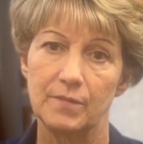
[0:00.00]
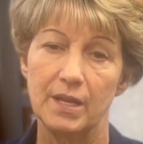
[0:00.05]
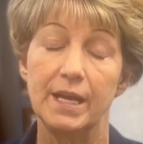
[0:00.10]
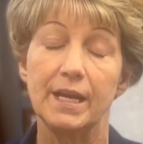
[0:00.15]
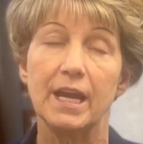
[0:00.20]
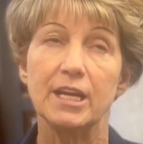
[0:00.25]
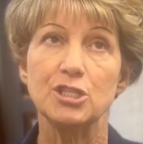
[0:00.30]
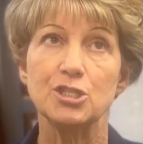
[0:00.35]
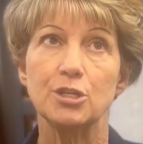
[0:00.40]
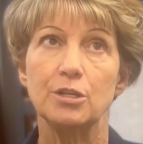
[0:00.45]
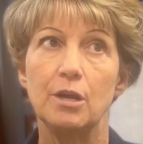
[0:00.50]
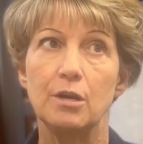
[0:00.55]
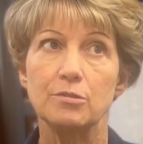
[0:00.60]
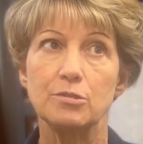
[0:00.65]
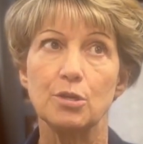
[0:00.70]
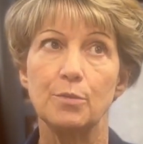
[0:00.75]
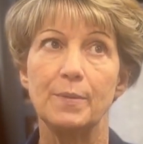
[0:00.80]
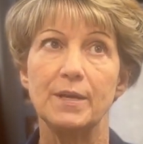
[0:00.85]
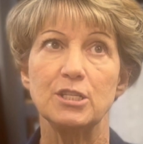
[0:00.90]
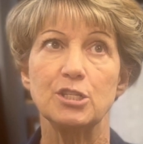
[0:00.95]
And I should
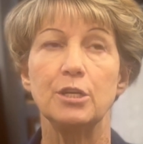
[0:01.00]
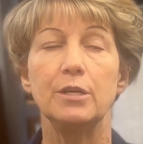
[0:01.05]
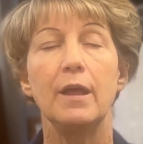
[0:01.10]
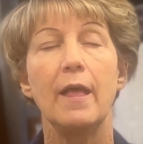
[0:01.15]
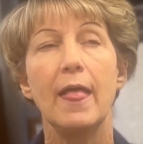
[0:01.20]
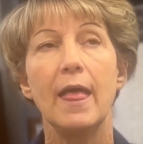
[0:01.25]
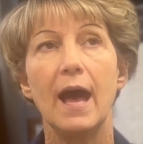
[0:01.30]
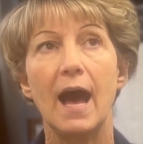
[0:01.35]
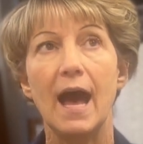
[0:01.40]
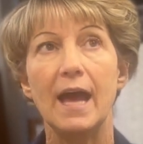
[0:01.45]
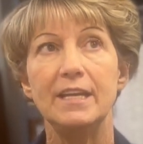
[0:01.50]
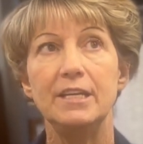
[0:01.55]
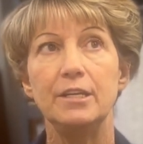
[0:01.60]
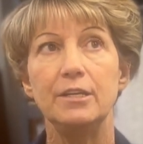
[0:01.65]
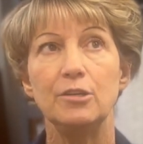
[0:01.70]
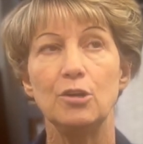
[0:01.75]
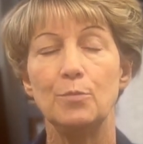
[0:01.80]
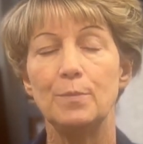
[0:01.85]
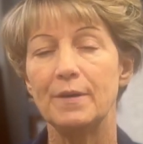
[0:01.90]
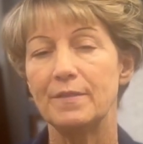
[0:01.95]
also mention, I
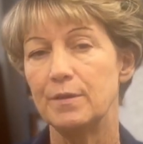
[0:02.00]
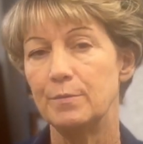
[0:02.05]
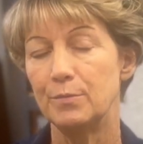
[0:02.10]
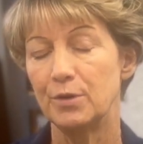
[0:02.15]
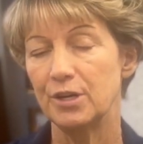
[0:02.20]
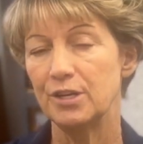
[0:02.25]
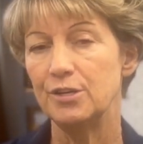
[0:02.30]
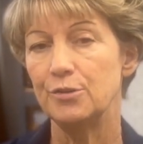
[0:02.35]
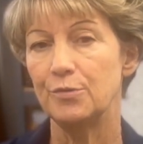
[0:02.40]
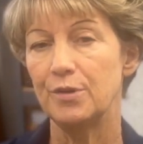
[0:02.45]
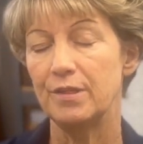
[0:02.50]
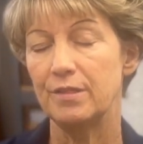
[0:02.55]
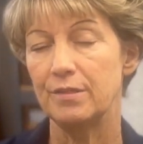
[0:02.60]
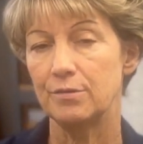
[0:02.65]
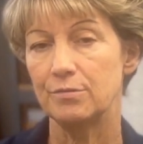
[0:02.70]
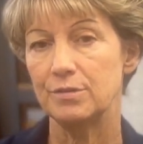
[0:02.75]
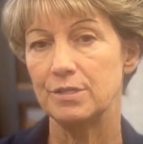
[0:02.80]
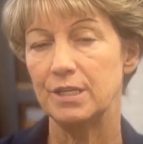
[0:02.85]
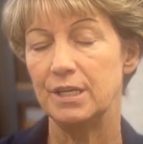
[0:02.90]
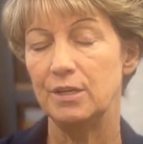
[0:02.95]
didn't know about the Mercury
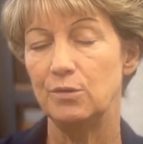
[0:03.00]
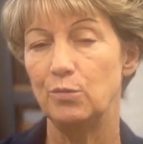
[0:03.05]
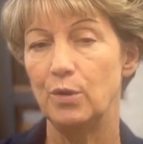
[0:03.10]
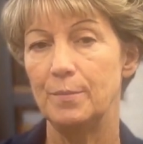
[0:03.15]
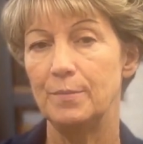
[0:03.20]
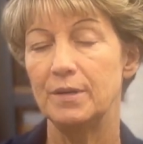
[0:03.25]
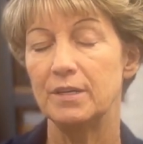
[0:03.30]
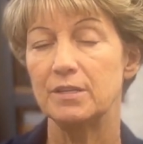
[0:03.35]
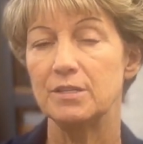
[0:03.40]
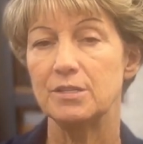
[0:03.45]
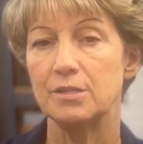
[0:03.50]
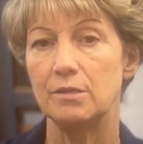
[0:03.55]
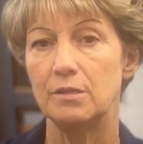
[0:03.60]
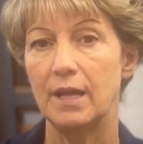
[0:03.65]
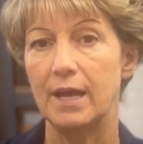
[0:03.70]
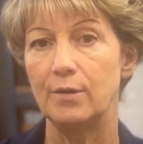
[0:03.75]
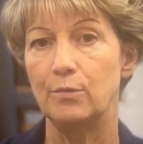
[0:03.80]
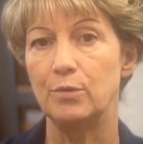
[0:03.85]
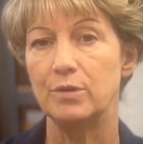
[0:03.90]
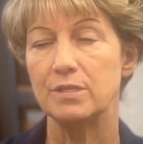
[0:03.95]
13 women until
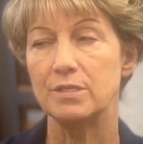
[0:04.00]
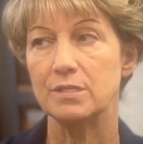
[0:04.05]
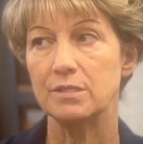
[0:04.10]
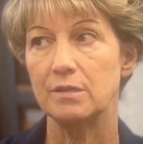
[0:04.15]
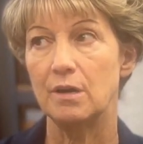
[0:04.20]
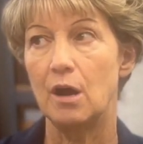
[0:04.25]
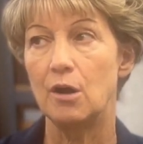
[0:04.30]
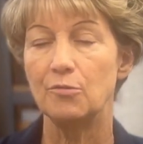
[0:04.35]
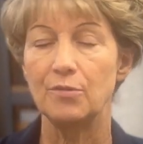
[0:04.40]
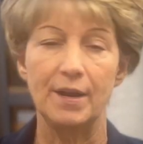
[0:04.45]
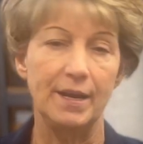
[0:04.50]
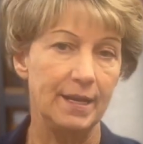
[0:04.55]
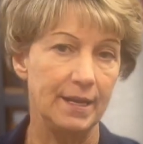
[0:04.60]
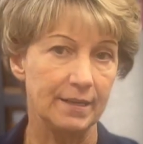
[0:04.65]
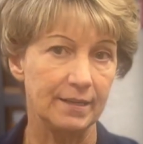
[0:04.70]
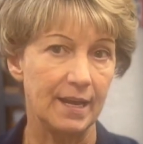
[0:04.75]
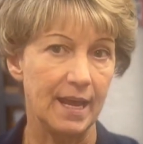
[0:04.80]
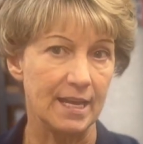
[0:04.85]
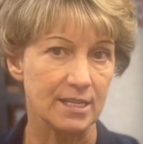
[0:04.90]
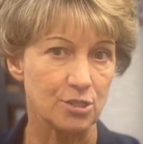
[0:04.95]
I was already
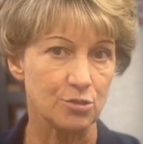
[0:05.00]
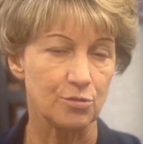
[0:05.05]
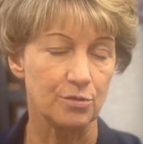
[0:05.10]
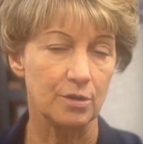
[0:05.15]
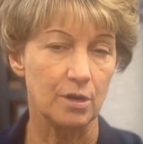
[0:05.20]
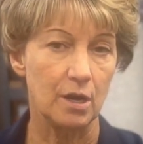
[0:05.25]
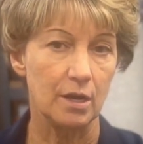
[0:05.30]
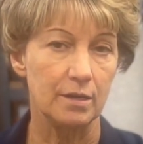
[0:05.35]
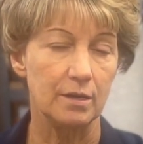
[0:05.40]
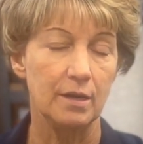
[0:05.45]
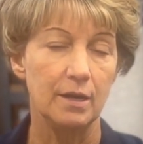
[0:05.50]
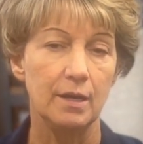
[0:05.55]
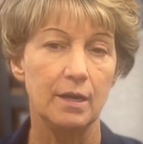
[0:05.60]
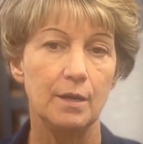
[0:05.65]
an astronaut,